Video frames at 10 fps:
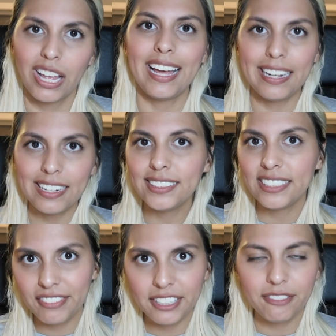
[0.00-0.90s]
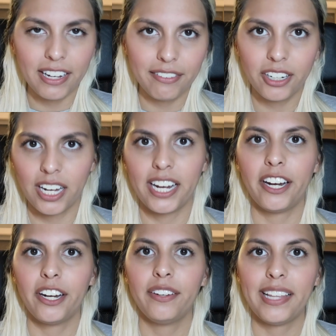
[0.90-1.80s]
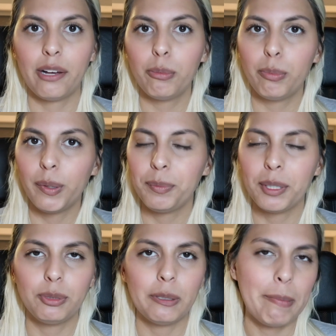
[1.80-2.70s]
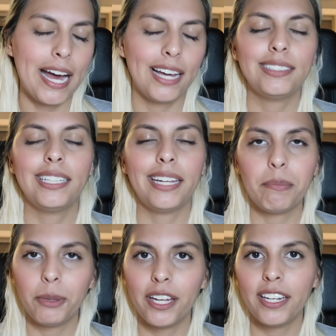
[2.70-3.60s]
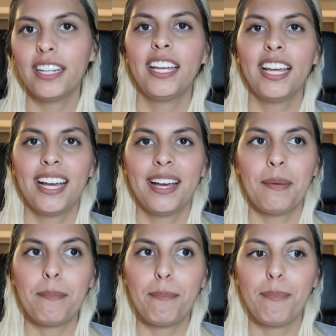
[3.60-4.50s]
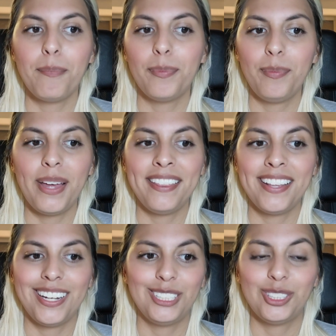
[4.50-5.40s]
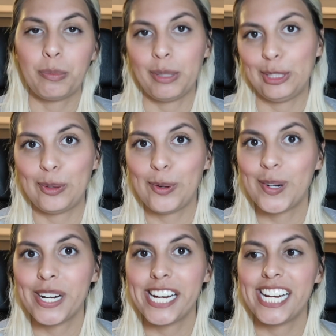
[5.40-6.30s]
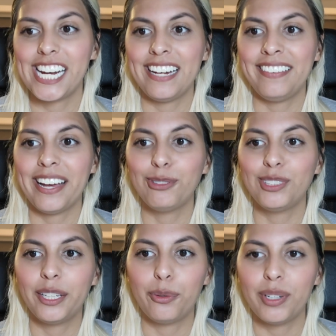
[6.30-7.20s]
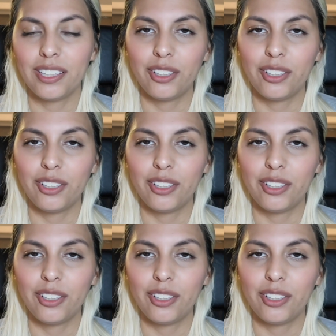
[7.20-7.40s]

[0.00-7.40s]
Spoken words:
I got a 75 or higher. That will bring me up to a pass. Like, I'm good. And then I saw my score, and that was like with